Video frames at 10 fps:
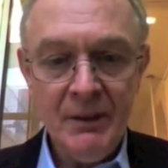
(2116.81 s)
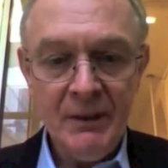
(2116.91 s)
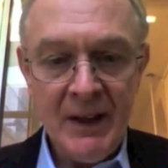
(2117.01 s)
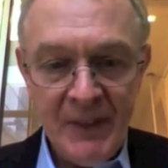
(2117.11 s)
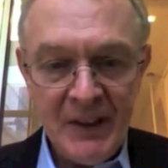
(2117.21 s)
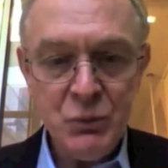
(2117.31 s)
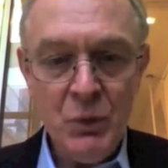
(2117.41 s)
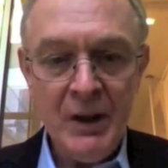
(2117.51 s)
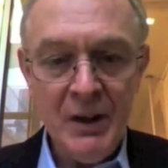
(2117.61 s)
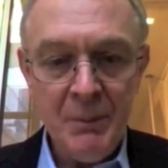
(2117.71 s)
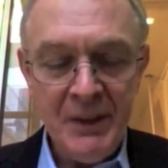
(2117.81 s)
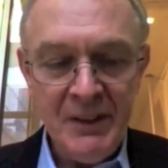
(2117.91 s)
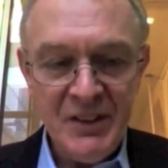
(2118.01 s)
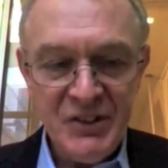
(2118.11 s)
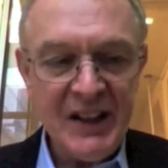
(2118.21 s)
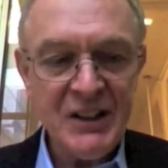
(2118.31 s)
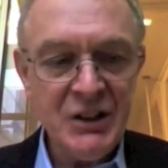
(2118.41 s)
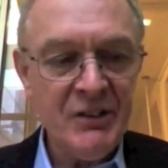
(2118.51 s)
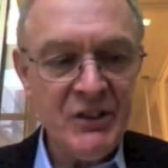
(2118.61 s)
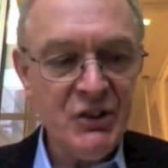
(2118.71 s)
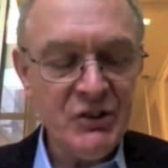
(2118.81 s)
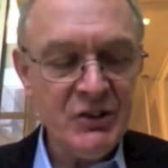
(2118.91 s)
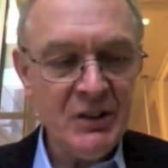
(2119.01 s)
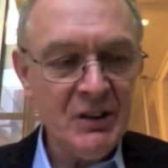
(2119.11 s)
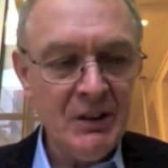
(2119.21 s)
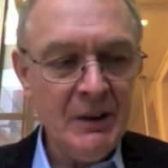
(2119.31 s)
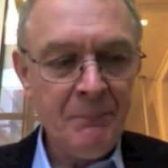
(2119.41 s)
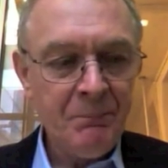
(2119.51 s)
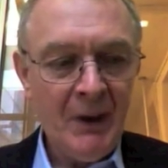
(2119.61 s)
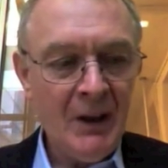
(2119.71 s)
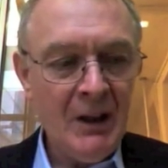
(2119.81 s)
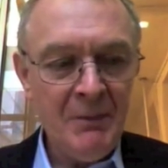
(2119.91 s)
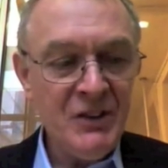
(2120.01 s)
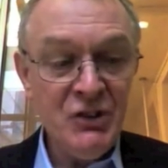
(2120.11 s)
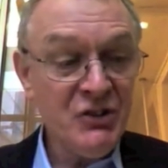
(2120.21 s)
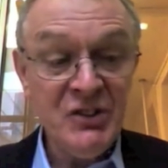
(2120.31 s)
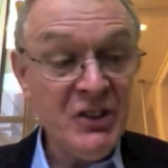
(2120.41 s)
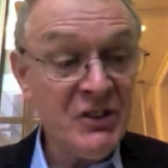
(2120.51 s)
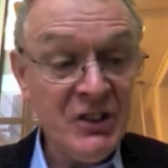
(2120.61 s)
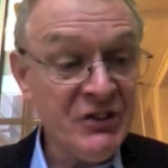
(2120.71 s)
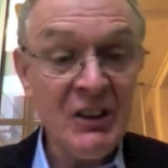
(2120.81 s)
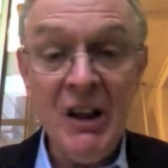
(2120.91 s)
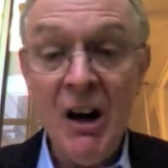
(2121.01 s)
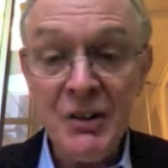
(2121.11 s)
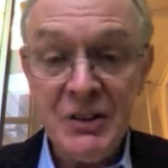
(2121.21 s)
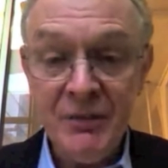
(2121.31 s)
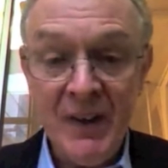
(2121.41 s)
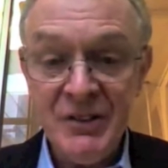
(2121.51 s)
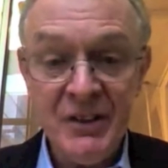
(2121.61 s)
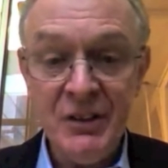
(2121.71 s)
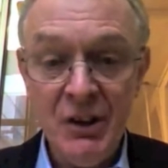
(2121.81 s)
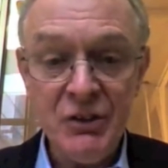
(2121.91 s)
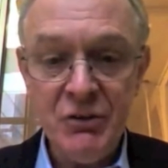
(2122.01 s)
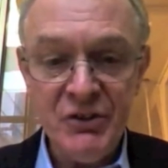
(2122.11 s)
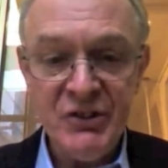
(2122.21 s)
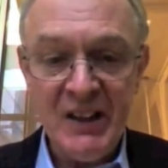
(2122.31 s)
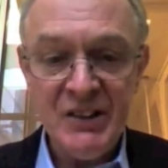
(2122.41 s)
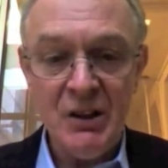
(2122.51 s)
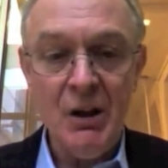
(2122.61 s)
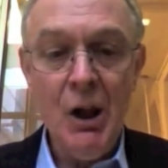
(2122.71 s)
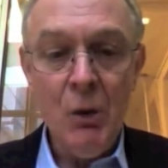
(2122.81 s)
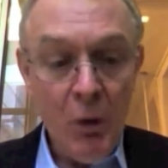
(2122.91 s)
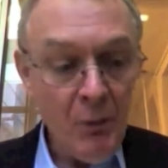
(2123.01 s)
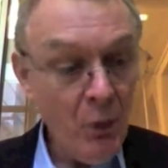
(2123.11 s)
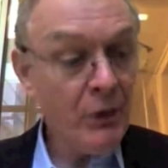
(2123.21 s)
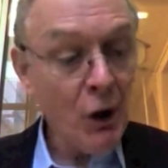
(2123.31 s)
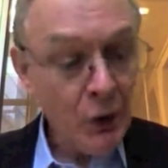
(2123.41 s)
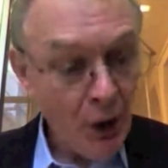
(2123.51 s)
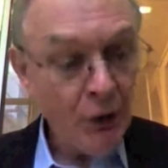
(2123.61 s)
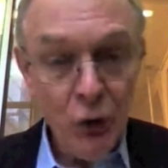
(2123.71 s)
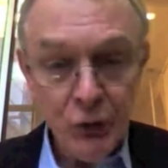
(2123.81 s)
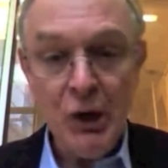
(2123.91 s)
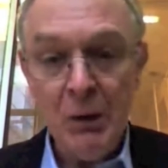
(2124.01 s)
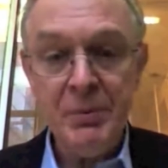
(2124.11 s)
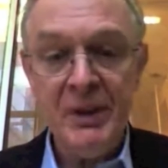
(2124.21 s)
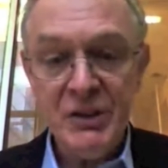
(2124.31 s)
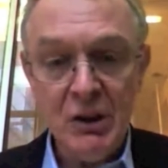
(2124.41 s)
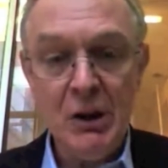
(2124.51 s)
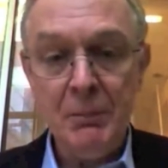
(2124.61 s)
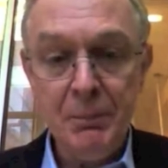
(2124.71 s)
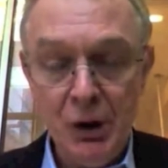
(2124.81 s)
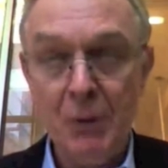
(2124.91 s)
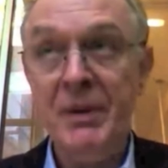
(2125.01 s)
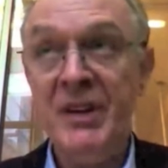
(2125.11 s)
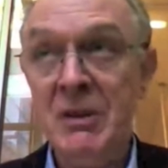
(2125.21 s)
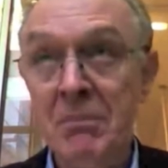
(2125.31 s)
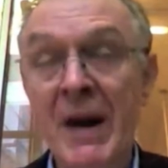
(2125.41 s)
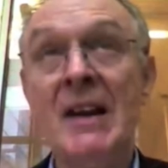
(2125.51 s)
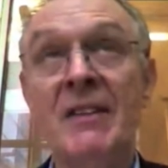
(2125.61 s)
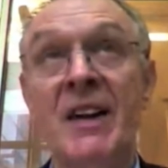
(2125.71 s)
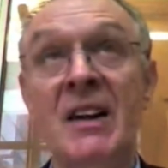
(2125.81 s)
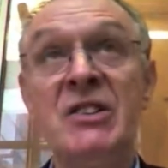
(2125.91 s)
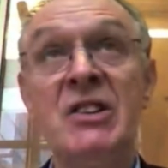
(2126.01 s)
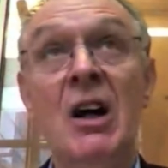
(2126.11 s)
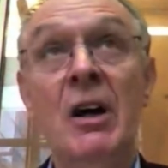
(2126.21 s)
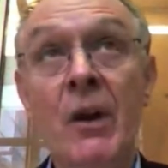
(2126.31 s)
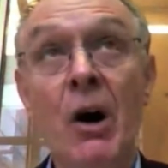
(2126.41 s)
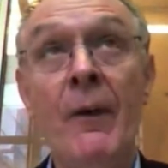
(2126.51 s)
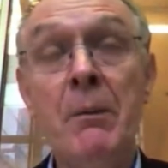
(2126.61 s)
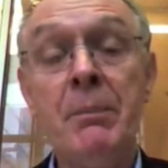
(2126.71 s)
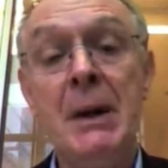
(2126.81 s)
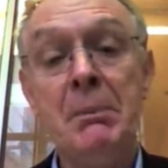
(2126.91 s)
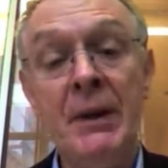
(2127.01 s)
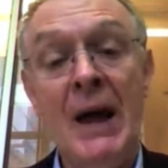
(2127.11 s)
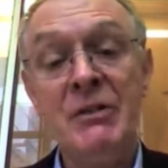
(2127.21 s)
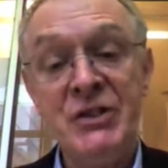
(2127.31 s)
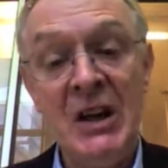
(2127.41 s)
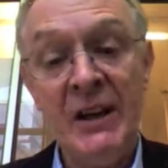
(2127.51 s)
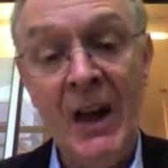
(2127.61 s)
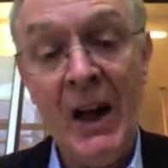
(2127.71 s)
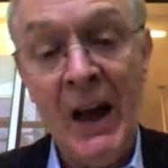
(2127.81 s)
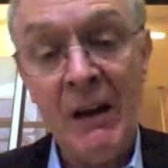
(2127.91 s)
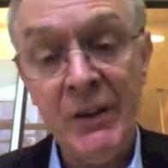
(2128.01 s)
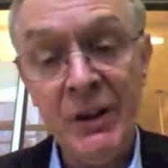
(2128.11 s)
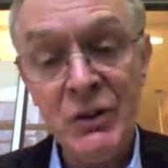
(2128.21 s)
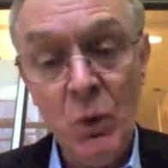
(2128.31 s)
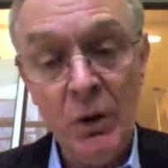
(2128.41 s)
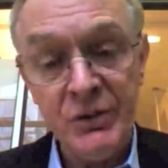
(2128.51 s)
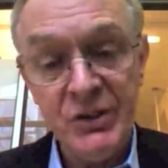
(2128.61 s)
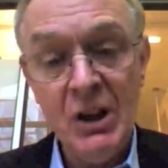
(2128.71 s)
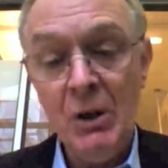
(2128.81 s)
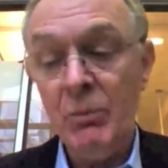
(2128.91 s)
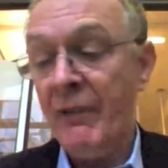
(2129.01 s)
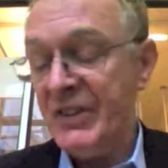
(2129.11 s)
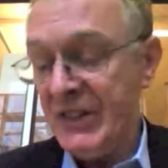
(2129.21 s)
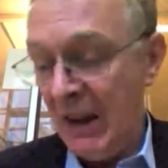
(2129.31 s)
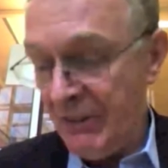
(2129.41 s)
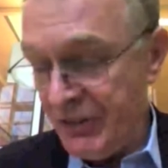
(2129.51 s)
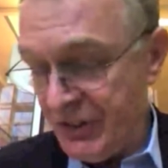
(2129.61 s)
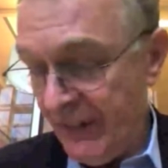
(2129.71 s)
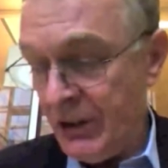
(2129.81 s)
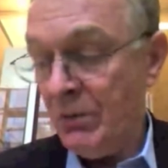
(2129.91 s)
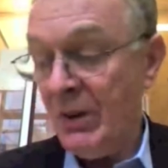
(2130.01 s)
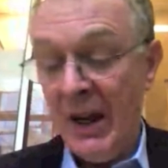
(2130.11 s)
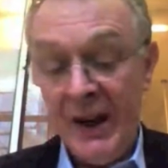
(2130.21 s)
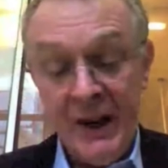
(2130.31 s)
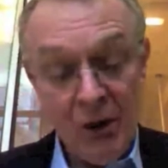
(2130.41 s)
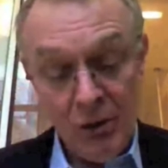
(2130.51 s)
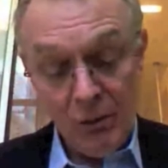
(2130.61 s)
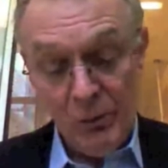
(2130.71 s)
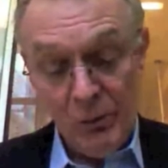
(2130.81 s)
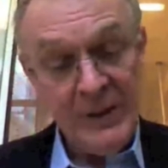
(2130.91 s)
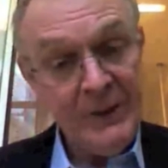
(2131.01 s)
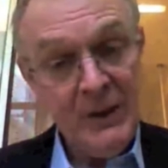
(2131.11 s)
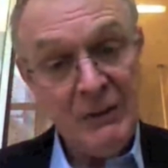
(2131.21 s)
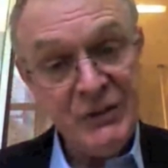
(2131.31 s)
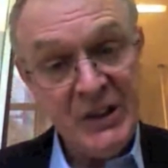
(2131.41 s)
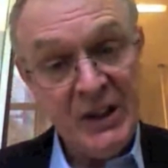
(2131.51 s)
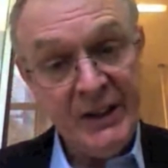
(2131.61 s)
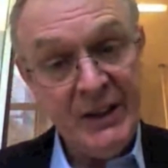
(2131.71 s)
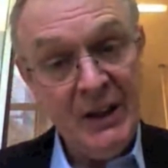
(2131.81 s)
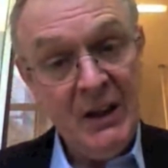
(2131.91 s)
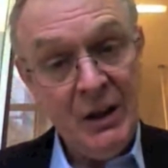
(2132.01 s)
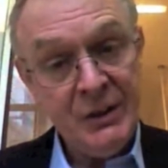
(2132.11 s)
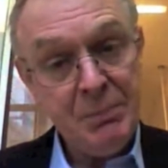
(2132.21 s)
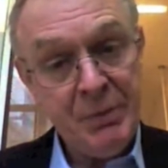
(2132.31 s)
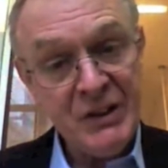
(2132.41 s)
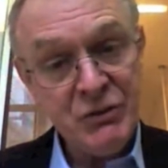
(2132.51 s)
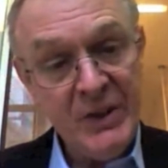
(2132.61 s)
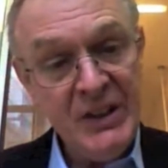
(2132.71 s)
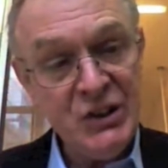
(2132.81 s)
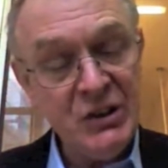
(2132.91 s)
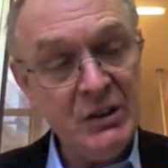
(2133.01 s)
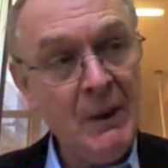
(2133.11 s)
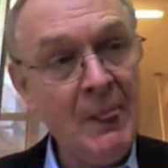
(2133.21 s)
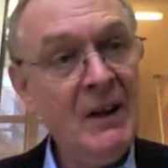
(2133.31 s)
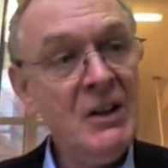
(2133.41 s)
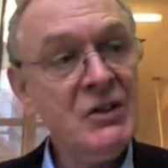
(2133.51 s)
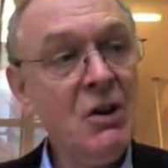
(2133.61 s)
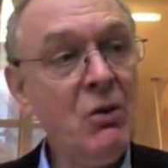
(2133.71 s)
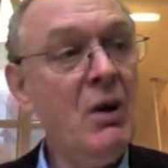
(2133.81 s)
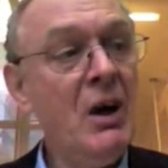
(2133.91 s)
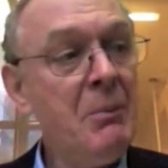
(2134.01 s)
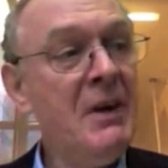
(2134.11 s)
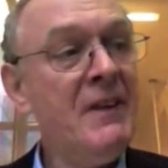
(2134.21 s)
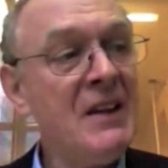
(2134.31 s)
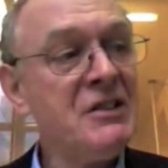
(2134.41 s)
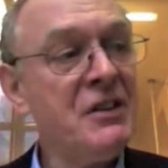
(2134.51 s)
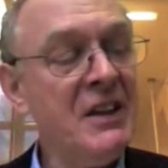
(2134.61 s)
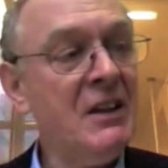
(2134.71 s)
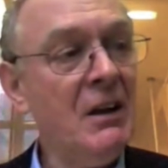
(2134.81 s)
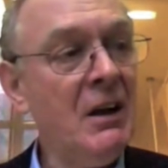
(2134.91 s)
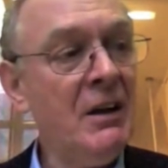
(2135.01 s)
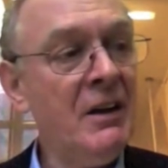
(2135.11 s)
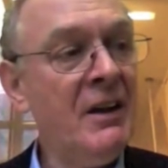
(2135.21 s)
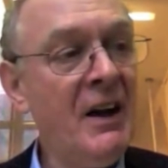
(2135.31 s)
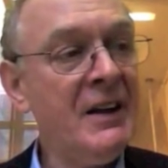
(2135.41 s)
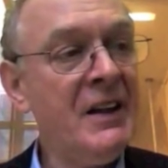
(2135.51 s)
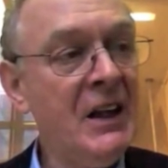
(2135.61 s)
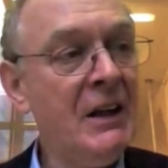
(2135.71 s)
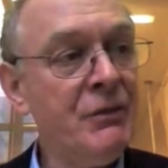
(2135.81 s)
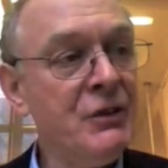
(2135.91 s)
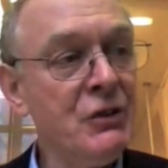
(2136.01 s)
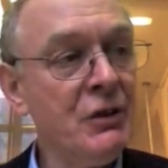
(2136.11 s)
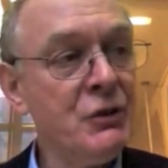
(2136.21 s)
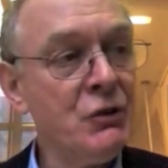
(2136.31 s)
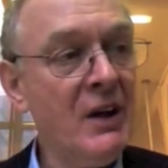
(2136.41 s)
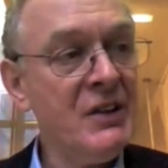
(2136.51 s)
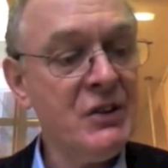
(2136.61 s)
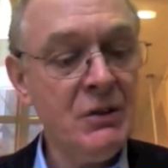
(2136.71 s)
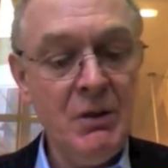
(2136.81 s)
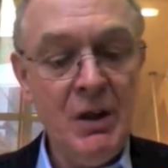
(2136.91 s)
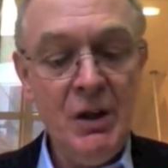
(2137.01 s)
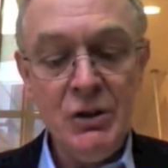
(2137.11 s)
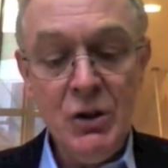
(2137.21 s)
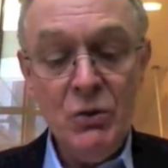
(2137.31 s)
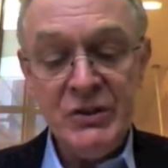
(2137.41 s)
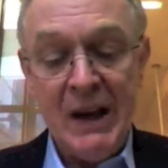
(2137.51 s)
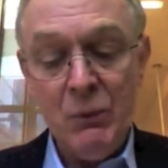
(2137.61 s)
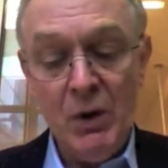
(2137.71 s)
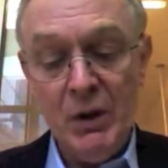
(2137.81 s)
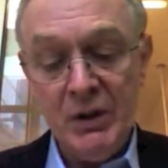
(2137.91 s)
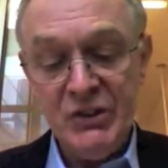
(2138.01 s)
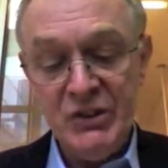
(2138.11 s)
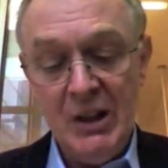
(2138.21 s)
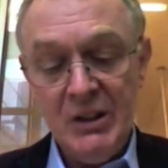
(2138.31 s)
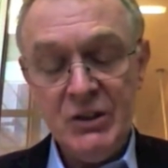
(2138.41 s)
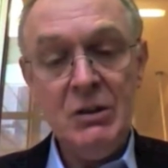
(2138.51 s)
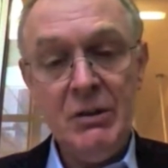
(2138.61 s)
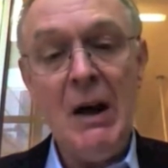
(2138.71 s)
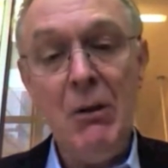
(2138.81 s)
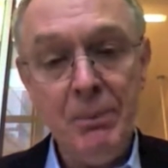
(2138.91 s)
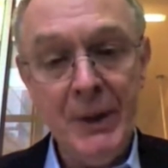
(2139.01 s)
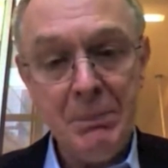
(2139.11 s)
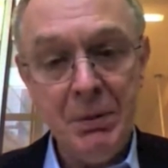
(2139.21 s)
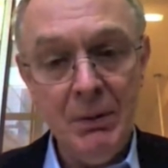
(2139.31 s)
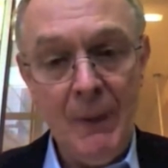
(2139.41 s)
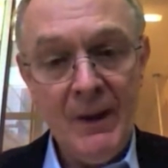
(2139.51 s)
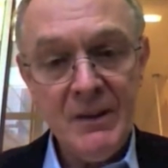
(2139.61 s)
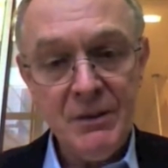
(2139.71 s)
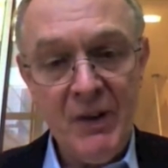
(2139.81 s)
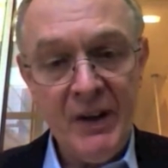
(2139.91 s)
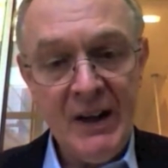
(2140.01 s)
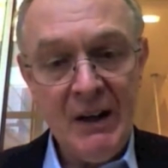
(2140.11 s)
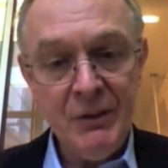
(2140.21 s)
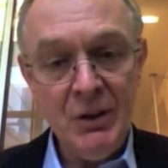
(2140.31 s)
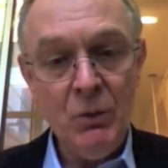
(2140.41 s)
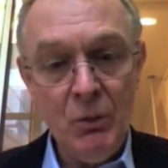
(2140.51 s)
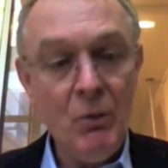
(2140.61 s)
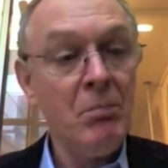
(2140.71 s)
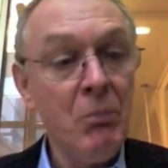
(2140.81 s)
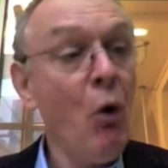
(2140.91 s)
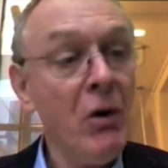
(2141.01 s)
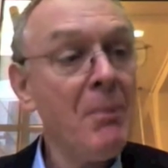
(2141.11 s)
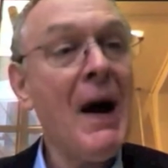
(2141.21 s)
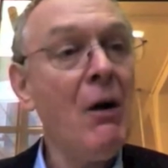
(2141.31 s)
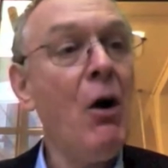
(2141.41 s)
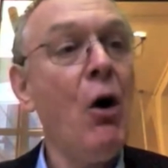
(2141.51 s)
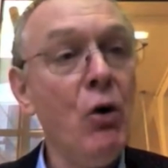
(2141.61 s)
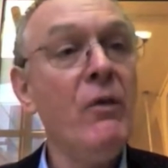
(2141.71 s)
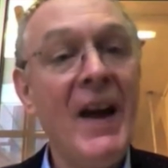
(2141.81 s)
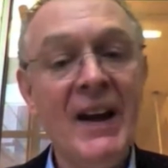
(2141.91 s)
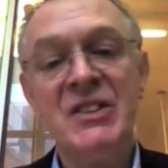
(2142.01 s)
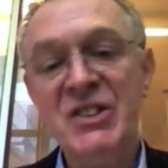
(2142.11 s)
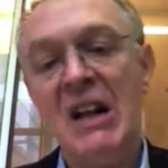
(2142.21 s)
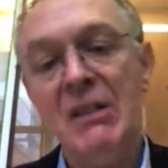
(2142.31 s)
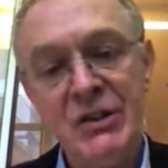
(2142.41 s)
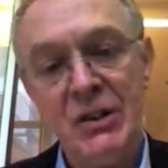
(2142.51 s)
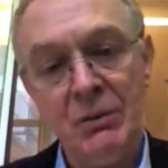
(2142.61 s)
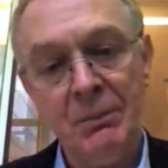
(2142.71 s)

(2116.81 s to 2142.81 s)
That's where, I mean, sector is just a statistical artifact, an industrial sector. What we want are good companies, companies that make things that other people outside their areas want, whether it's outside the UK or within outside a depressed region. So, I mean, there's a thing, an idea for sort of trying to use networks to help people to find out, you know, more about who they can sell to.